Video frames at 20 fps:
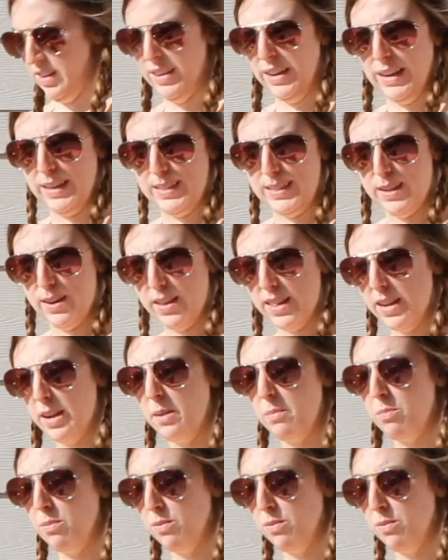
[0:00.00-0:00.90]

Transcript: I saw that it